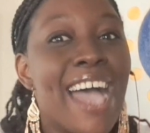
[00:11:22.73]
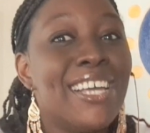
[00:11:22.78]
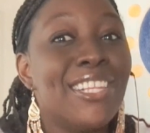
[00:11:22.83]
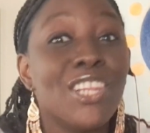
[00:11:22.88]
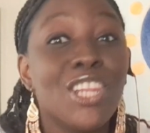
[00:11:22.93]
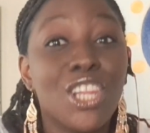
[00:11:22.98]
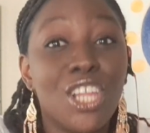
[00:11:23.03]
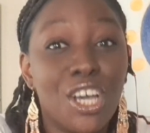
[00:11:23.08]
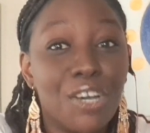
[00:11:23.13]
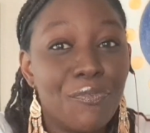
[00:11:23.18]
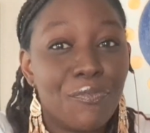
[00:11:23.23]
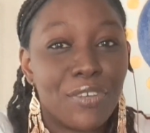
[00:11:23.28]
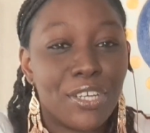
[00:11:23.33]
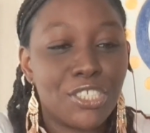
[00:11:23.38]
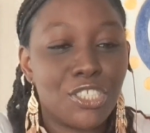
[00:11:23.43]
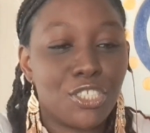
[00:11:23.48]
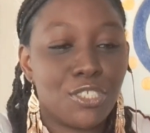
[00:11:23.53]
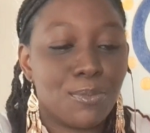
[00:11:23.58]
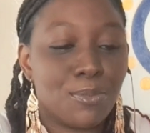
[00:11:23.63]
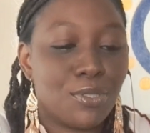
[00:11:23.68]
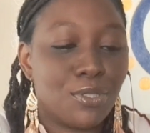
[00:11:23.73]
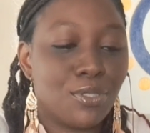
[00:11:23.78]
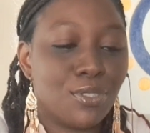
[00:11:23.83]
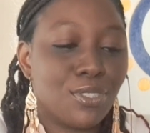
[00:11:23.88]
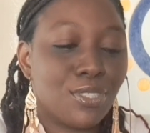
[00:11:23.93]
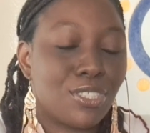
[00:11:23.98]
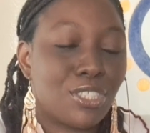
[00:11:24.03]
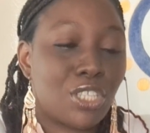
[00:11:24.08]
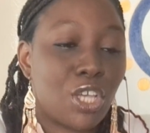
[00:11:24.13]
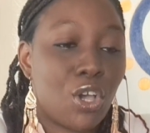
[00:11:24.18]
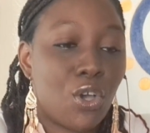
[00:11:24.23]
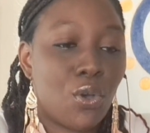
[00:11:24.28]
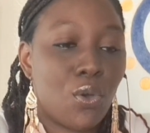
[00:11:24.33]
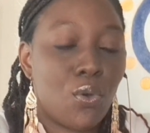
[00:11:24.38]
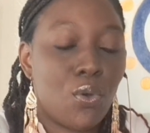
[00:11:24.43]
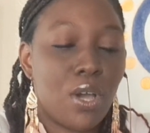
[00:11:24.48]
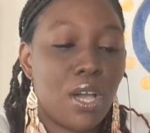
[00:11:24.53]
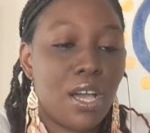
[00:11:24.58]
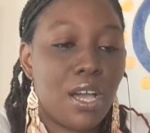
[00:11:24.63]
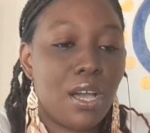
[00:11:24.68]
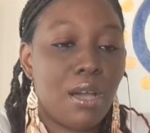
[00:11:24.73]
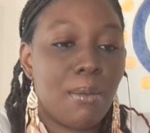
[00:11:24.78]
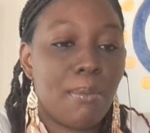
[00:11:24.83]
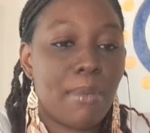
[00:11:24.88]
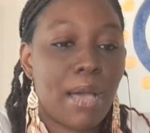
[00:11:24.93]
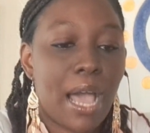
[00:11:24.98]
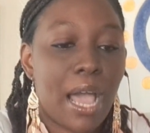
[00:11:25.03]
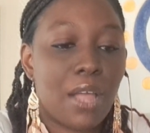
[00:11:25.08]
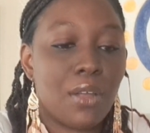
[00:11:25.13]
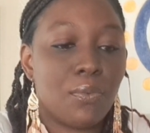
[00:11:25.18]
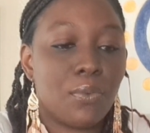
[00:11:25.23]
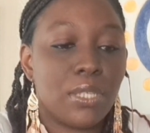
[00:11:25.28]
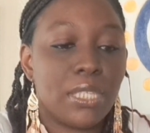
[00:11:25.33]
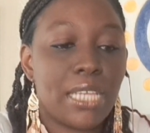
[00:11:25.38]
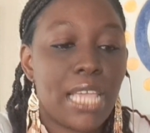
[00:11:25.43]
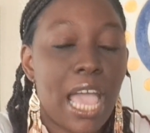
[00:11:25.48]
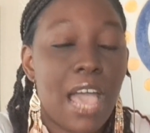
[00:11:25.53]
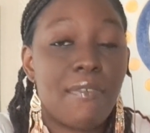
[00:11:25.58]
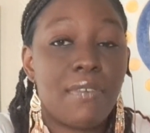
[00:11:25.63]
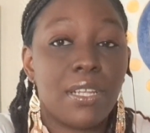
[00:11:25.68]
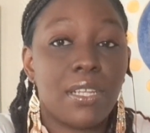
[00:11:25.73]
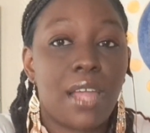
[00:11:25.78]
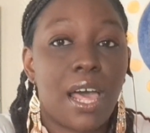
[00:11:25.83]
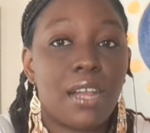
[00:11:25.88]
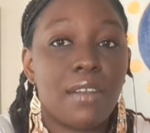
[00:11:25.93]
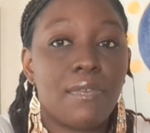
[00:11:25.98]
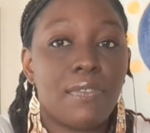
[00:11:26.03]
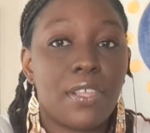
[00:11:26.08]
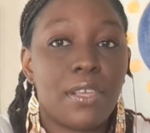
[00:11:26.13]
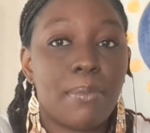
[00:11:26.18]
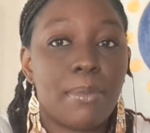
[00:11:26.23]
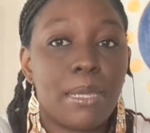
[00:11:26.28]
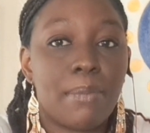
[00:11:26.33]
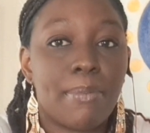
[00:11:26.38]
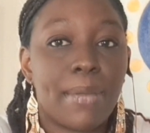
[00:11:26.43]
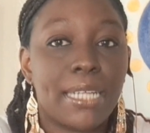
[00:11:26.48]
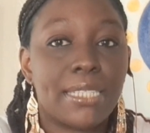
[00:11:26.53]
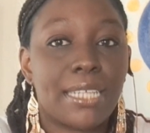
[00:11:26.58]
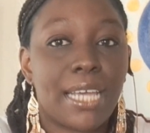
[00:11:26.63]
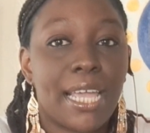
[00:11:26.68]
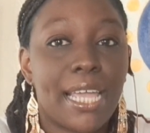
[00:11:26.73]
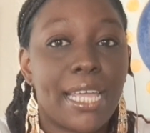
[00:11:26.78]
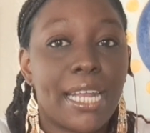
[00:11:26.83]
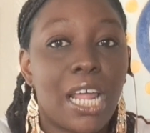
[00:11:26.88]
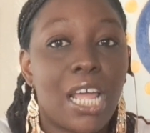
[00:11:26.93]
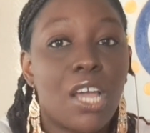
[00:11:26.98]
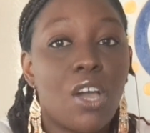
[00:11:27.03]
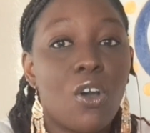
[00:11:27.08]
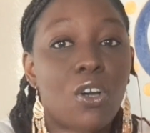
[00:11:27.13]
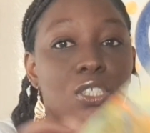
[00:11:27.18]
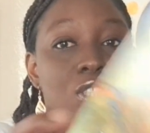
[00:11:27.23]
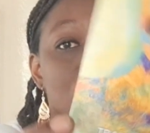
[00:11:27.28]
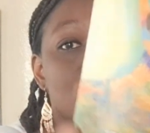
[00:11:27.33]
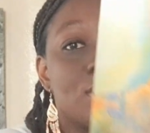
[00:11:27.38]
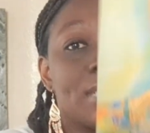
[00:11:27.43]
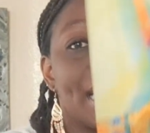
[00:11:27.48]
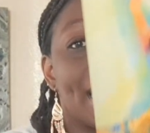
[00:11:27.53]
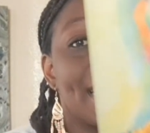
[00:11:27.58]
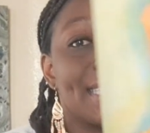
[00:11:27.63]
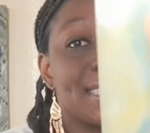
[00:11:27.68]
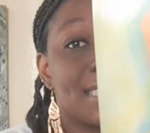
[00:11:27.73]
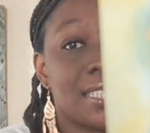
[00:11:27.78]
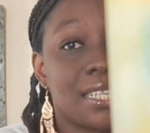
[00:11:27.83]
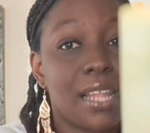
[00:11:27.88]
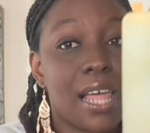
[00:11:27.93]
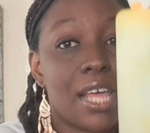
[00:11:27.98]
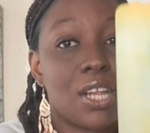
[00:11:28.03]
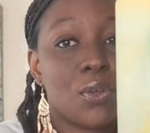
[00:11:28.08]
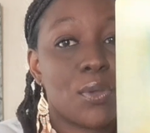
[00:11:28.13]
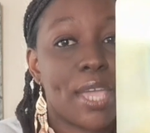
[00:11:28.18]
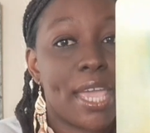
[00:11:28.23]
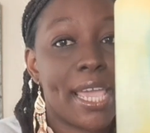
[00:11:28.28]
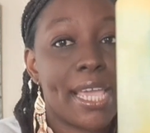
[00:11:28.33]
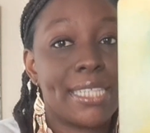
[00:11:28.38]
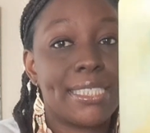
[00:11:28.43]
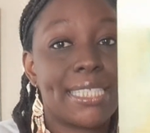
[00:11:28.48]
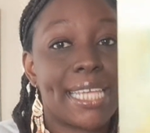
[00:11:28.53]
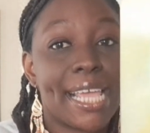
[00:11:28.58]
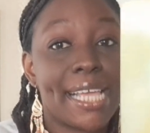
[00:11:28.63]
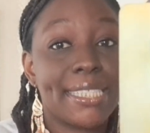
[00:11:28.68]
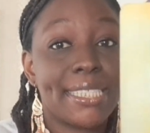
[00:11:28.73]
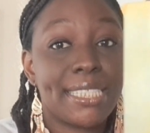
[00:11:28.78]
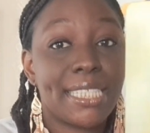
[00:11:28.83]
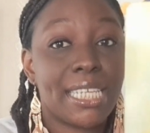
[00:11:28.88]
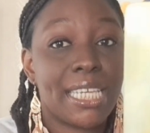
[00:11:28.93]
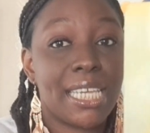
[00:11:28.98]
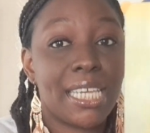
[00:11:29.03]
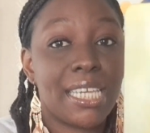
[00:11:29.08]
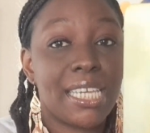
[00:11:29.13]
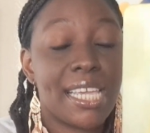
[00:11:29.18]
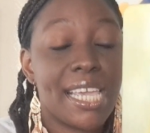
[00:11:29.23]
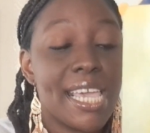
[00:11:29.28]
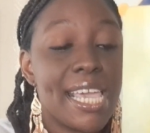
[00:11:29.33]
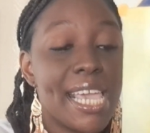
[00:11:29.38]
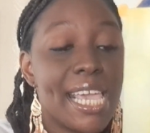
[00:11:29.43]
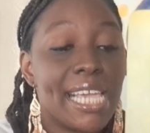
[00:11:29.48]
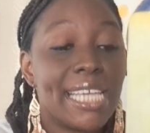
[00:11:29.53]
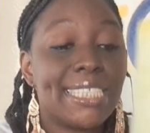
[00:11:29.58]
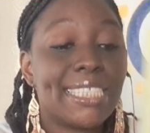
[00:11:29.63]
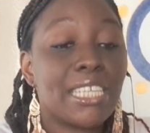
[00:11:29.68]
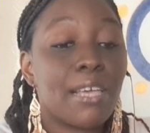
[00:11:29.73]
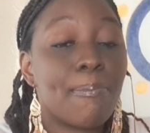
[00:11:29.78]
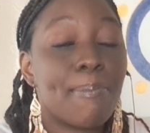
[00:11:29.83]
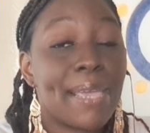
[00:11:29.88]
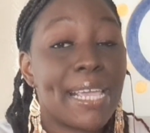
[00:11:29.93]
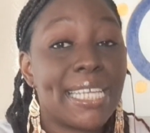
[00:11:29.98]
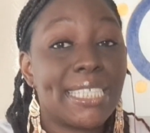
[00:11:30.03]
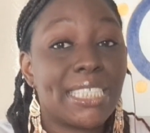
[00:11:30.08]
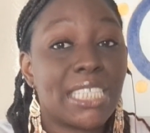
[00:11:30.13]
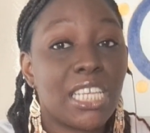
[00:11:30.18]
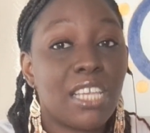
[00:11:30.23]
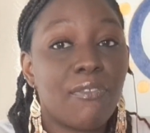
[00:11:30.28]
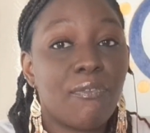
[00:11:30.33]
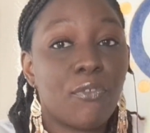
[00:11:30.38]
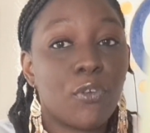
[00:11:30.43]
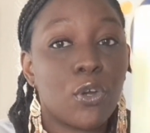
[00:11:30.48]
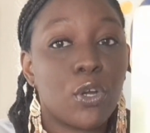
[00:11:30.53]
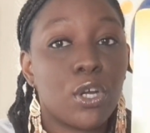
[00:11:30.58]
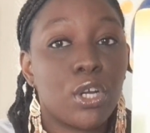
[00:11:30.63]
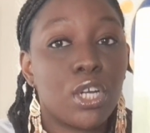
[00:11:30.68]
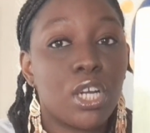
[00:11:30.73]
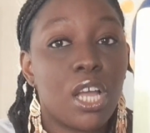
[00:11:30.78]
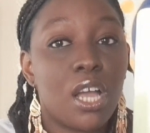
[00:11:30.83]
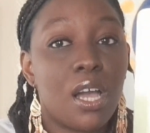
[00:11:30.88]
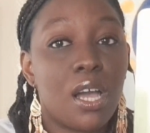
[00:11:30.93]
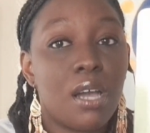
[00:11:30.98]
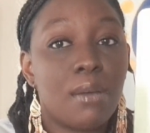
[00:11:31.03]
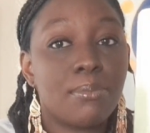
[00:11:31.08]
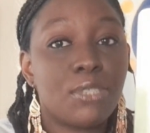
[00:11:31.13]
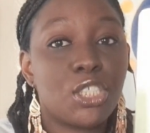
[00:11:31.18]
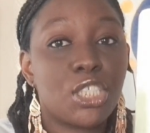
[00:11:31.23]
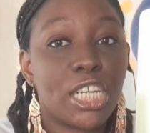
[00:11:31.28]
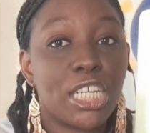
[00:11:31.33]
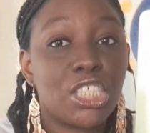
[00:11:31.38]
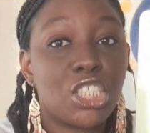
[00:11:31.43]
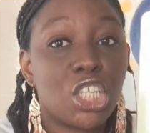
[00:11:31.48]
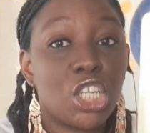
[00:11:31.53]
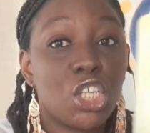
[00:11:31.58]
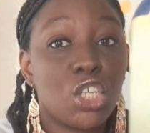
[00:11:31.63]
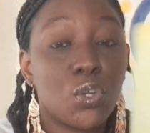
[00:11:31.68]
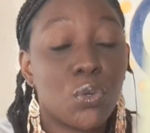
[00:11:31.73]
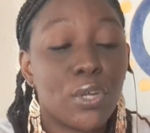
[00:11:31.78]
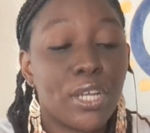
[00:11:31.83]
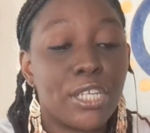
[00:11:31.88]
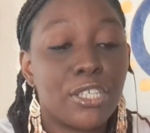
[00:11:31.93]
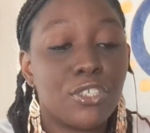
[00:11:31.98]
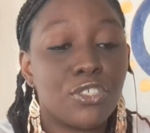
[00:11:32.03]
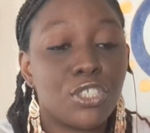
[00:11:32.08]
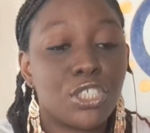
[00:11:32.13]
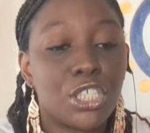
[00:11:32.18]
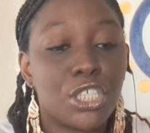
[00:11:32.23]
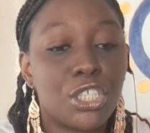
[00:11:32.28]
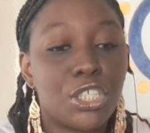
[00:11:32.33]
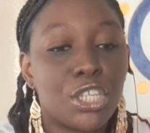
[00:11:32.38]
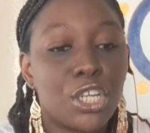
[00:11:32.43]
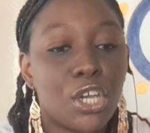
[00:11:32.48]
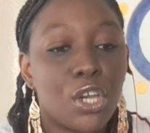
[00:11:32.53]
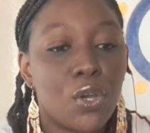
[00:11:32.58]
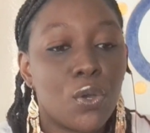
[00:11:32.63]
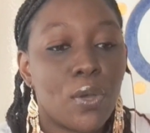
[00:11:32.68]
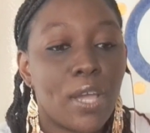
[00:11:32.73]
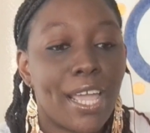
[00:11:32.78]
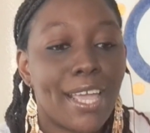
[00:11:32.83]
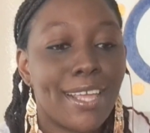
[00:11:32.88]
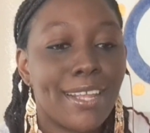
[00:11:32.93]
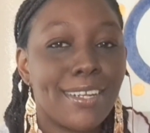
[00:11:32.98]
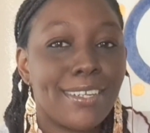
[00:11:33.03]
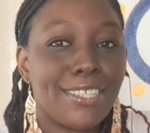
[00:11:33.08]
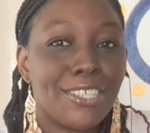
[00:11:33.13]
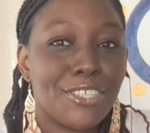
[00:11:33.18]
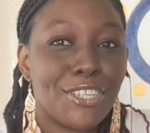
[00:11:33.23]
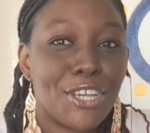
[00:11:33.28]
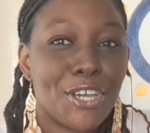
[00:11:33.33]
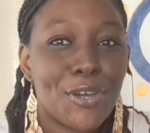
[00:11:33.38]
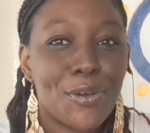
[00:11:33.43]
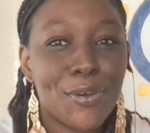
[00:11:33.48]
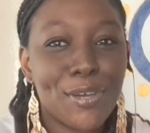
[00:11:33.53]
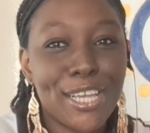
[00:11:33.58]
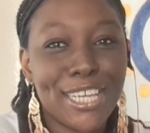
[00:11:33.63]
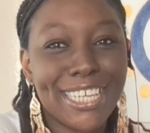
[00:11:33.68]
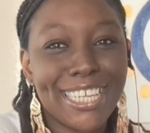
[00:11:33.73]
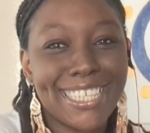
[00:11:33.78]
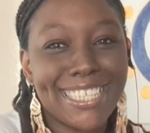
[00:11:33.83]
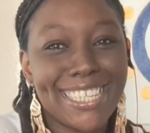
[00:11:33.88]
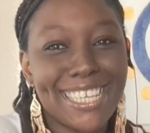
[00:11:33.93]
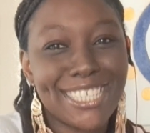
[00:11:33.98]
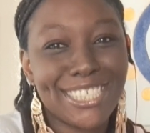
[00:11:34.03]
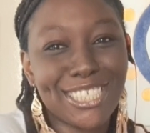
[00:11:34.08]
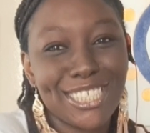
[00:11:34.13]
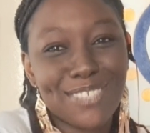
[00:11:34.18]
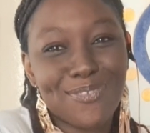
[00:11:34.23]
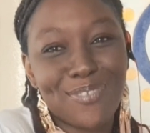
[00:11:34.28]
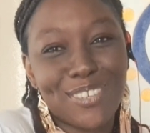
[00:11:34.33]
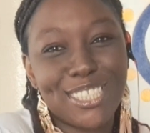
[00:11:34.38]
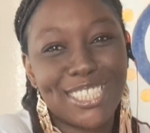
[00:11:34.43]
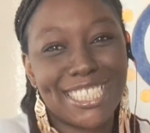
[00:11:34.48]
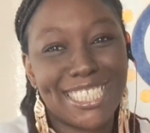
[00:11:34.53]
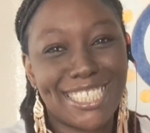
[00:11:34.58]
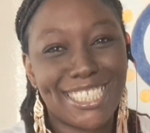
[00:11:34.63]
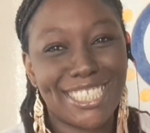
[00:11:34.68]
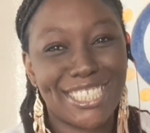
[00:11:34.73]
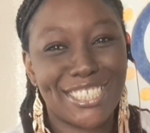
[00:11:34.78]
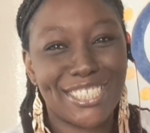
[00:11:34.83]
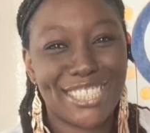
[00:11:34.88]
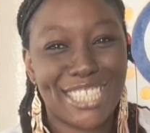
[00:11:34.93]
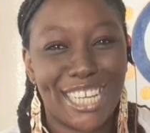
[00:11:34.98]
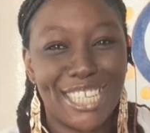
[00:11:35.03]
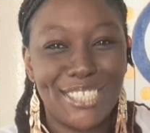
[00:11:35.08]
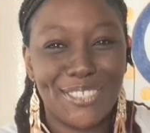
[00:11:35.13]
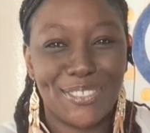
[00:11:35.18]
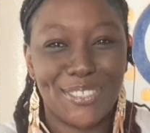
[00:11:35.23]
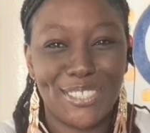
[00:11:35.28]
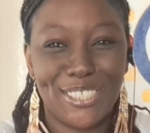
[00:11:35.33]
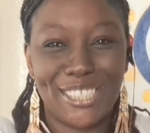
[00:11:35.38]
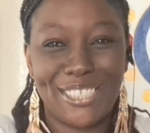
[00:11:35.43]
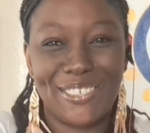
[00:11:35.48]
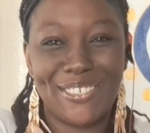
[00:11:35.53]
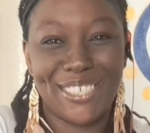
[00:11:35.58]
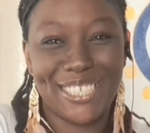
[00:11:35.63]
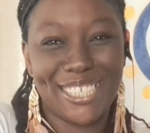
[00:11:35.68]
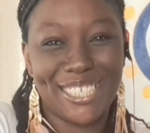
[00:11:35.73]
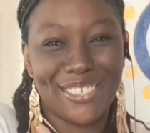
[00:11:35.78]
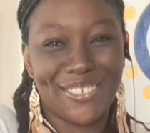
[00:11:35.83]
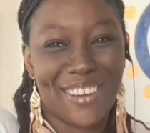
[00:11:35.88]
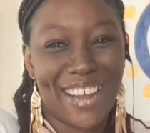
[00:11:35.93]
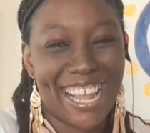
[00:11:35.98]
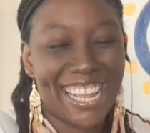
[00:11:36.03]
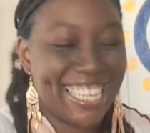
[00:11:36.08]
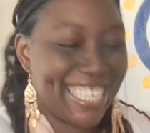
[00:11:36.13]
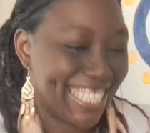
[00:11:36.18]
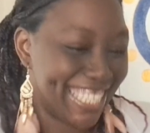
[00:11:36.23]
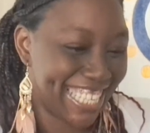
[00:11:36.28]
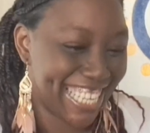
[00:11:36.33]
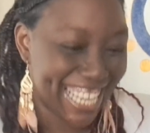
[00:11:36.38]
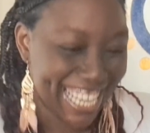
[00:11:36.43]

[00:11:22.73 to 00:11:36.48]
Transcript: I love vegetables. So um, I really have a lot of them in my diet. I also dance a lot, okay? Dancing is amazing for um, changing your energy, you know? And, you know, it, it just fits into your schedule so good, right?